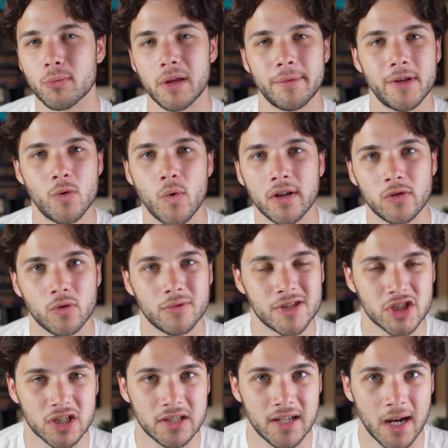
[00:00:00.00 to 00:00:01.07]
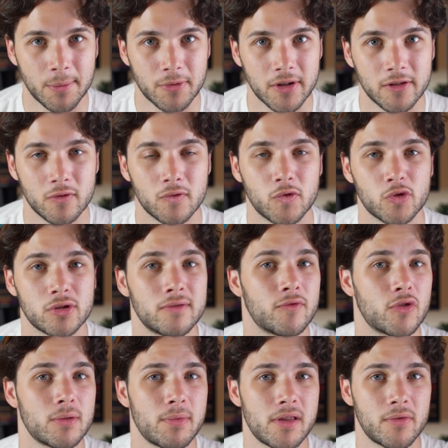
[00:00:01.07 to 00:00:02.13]
or maybe you want to eventually upgrade to
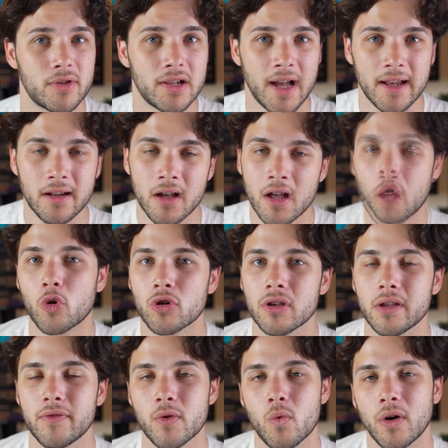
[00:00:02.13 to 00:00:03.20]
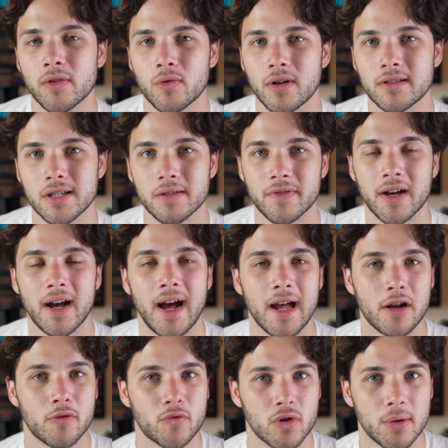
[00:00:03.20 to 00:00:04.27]
1440p down the line or if you want to achieve
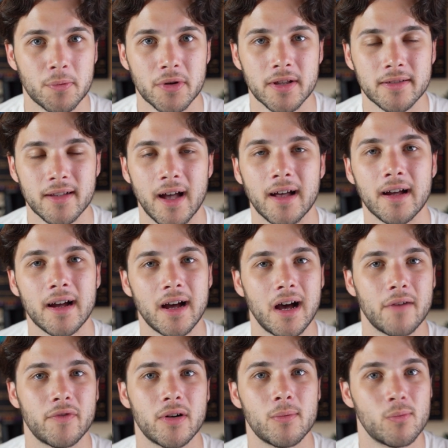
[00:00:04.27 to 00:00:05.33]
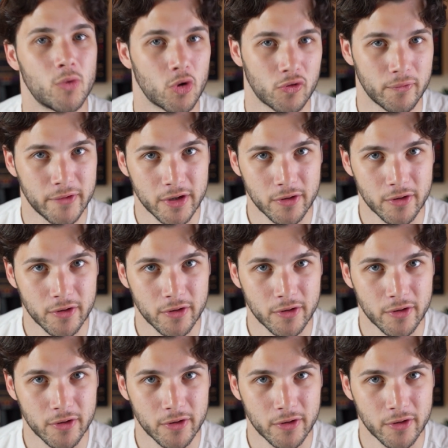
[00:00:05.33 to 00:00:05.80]
higher frame rates and have more